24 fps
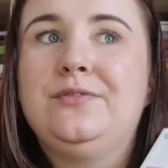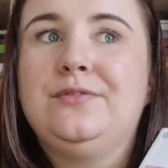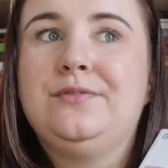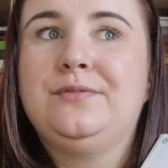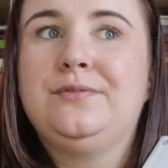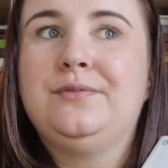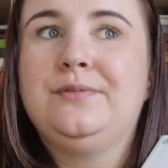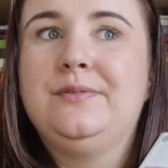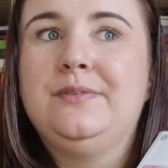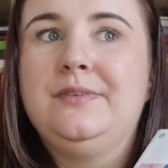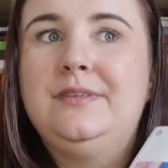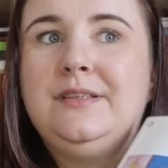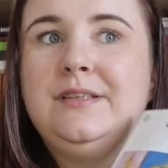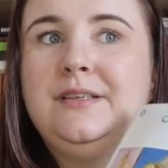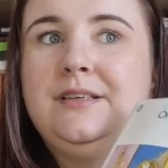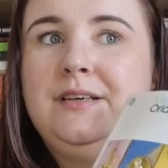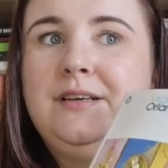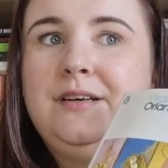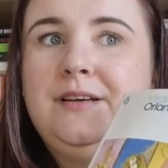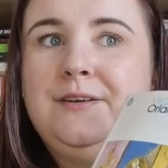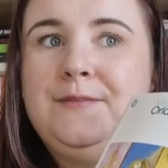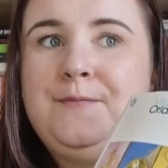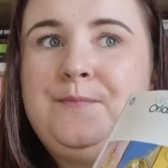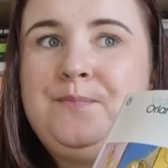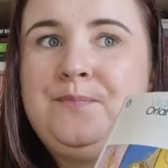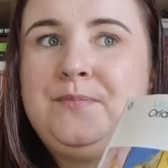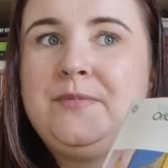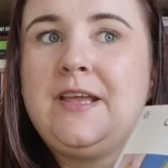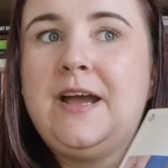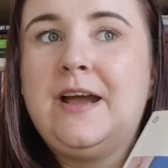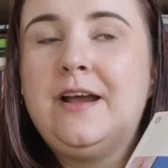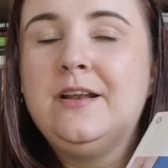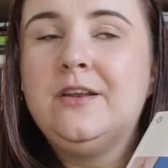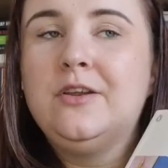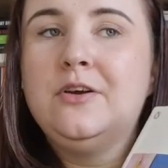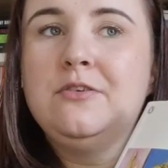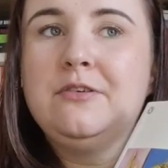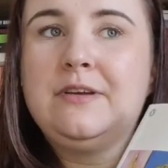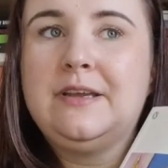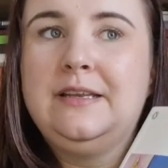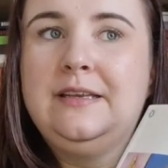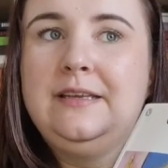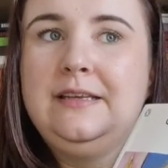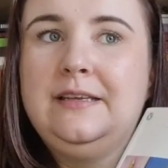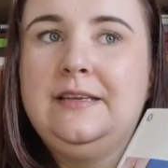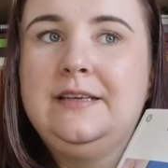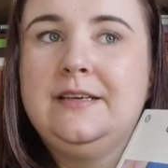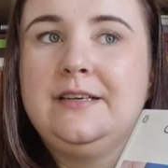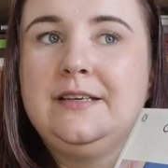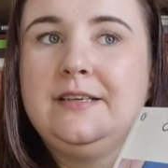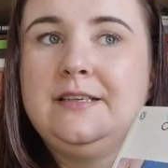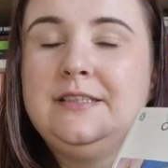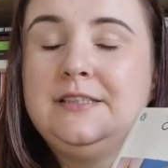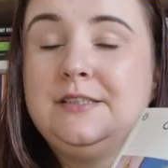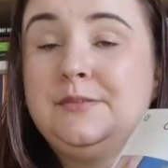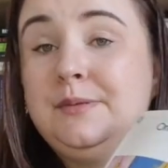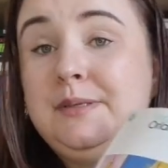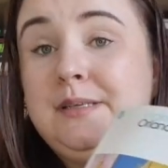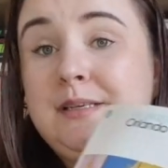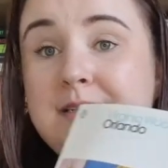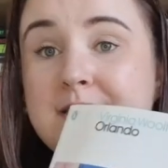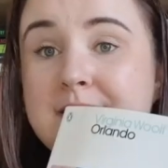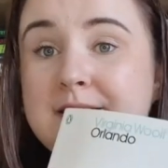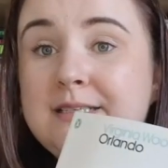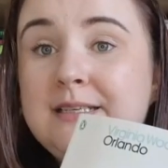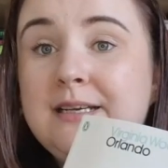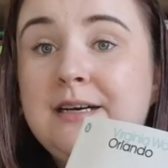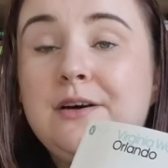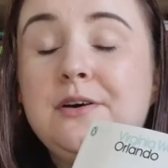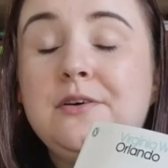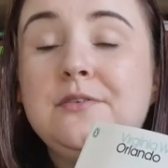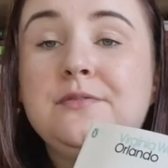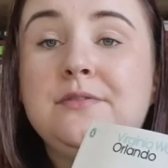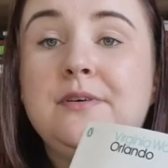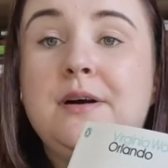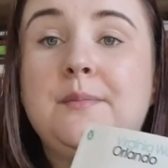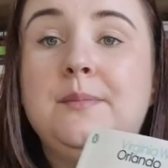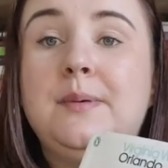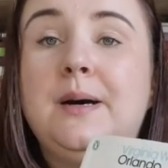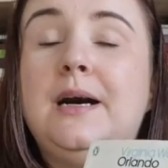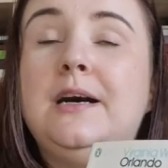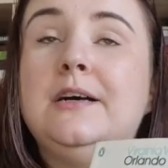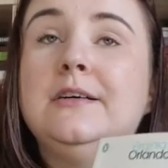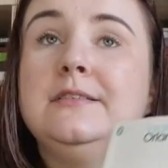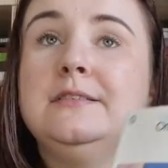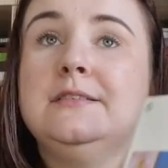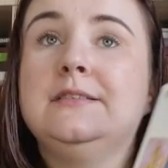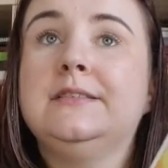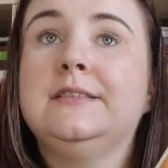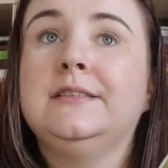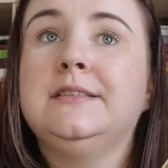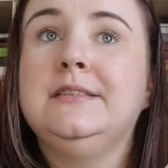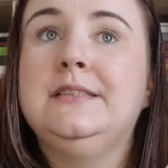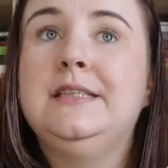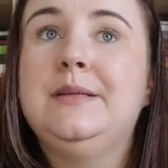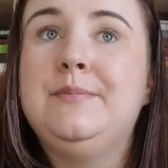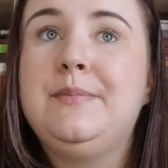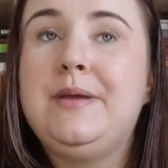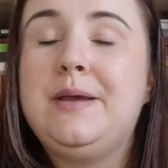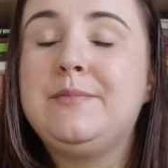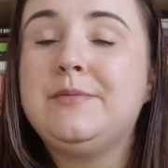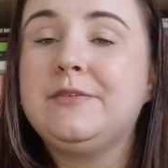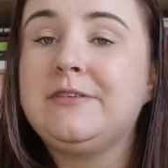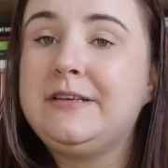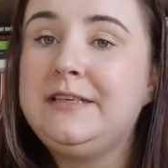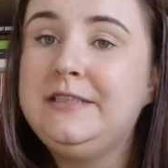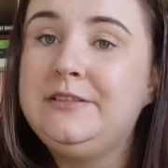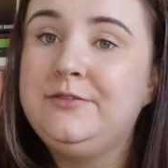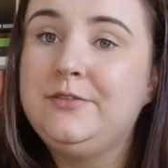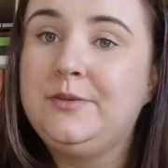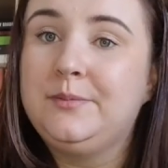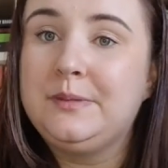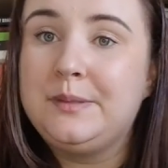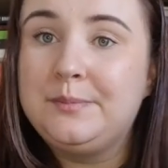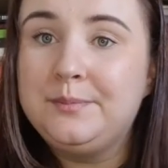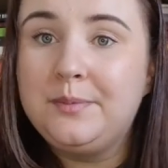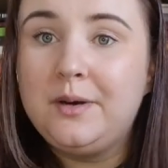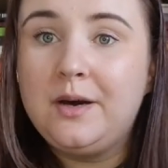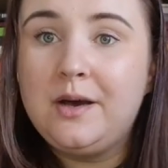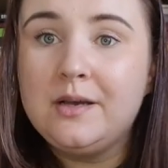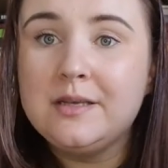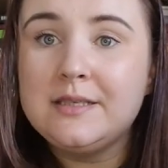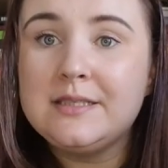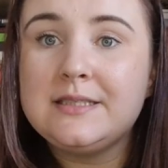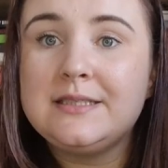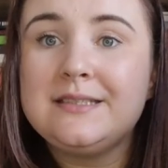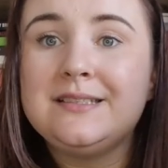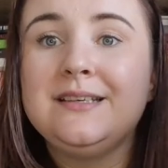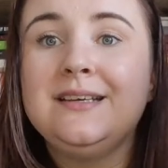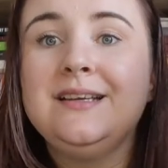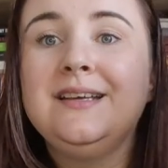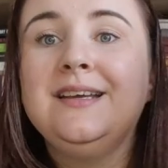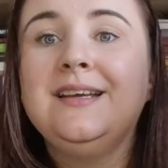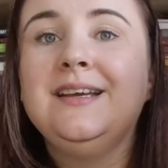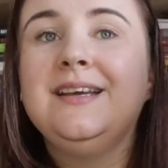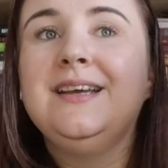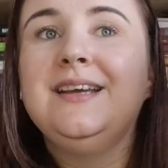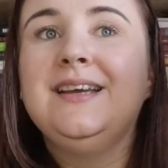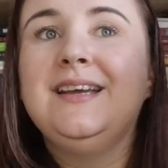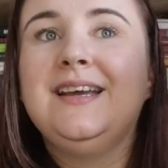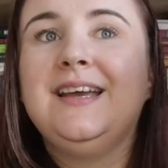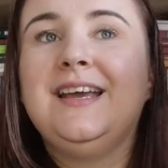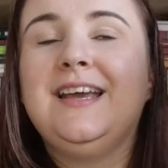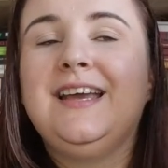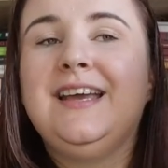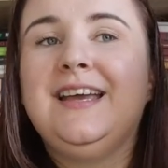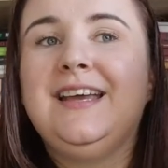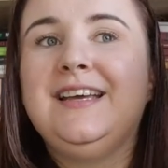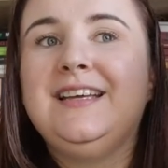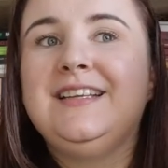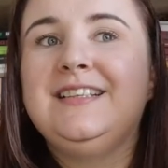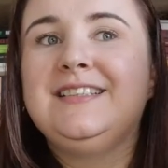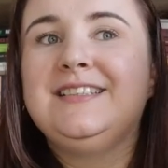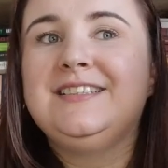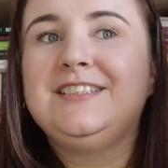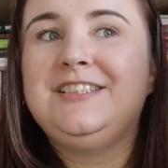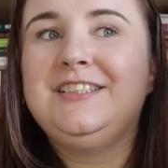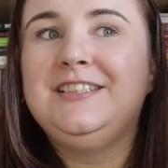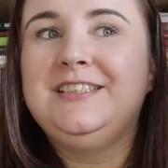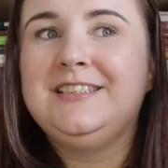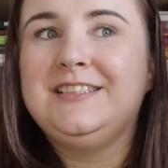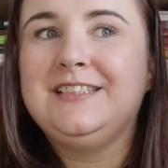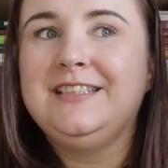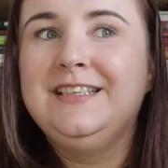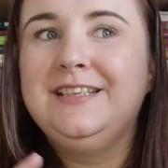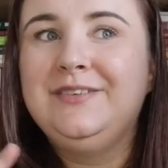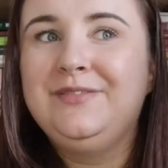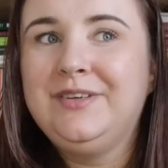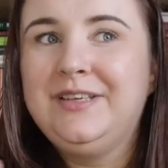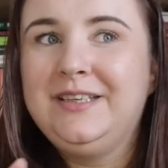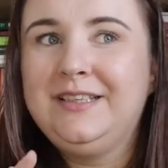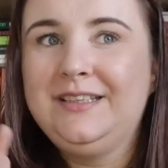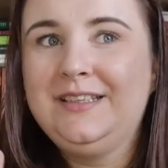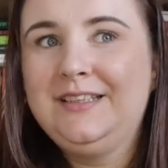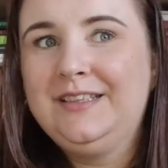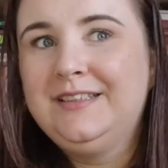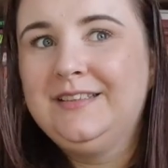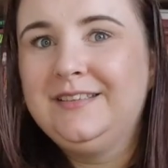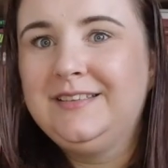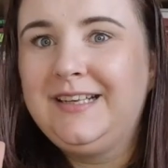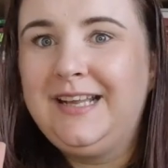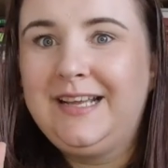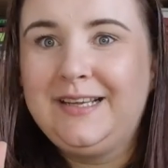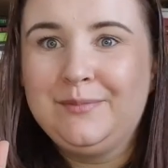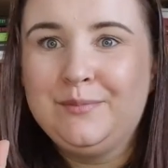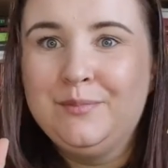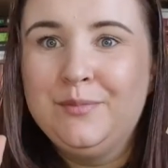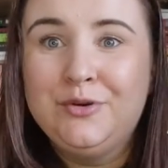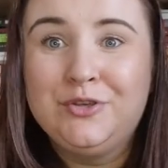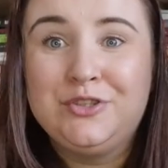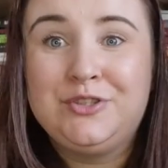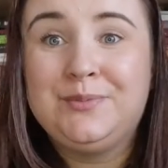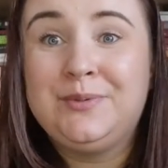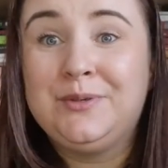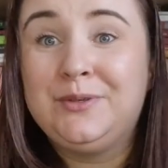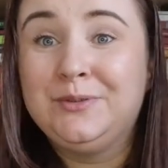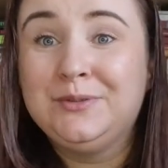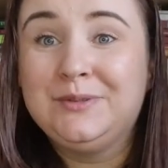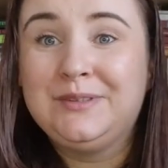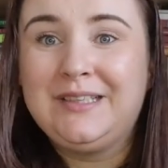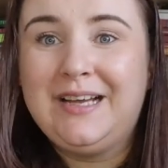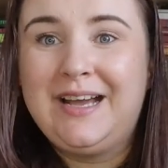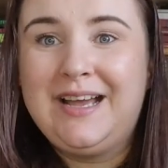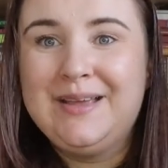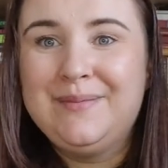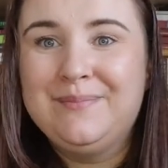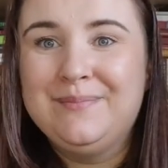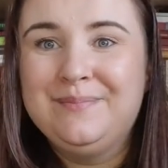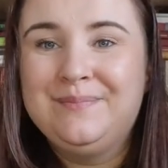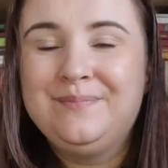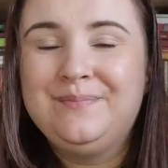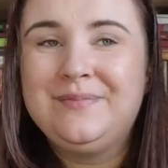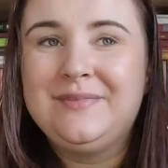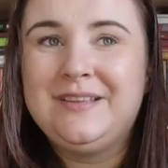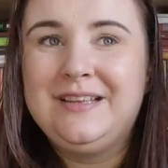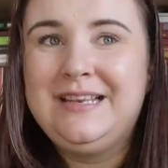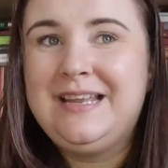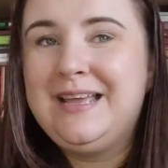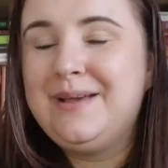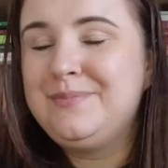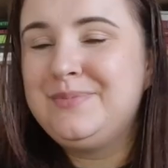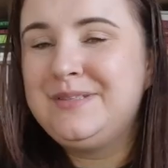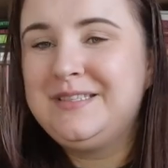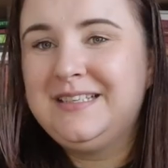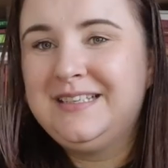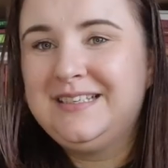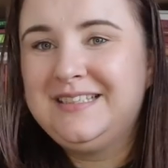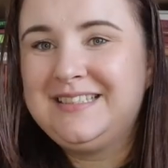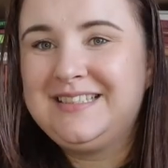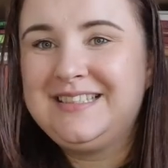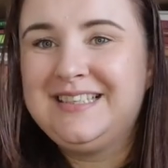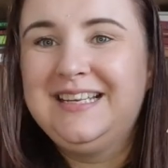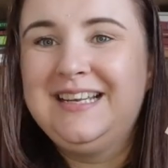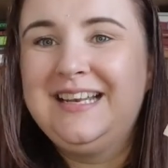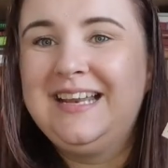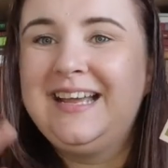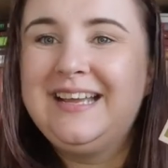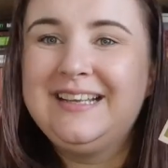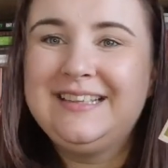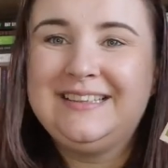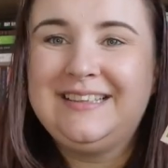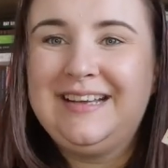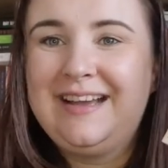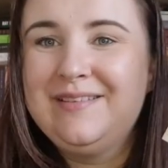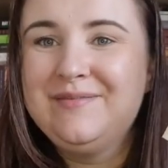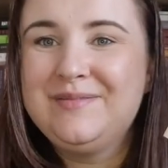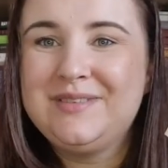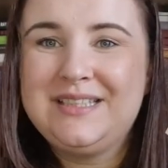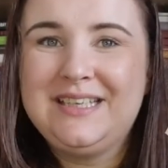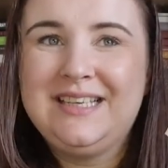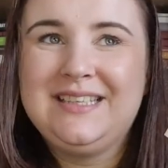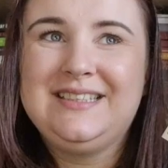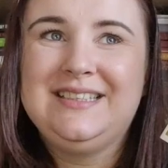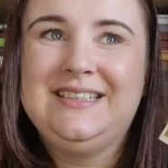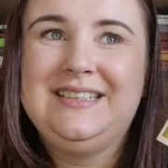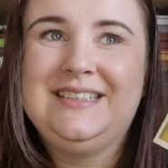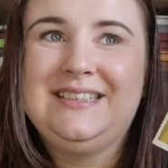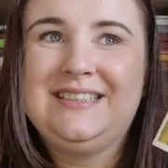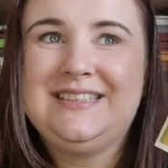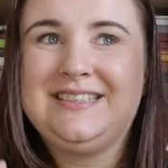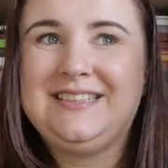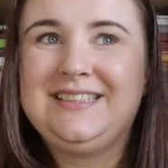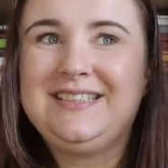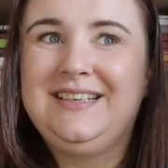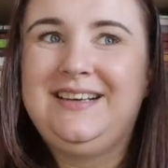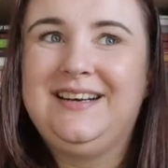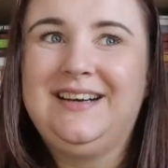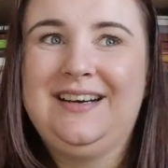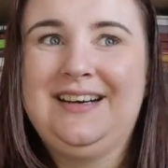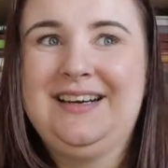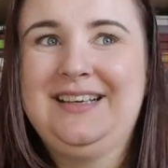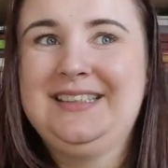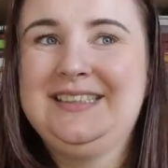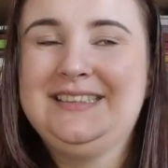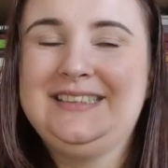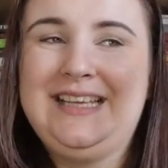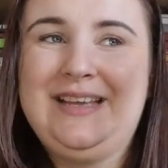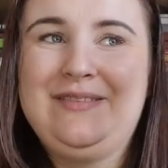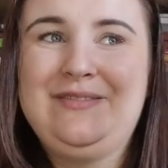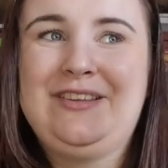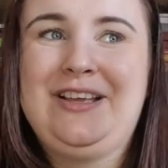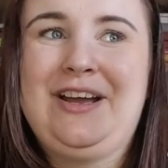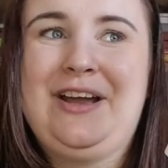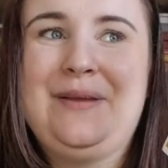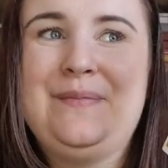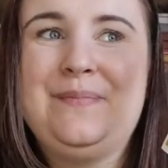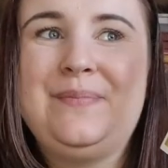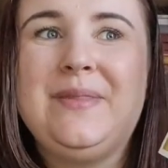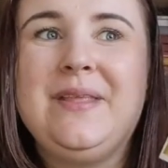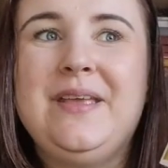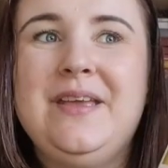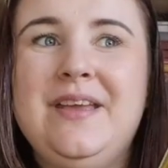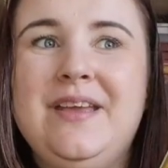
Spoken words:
of the dialogue in here is with herself about the memories from the past, and she's living in like multiple time lapses, time settings at the same time.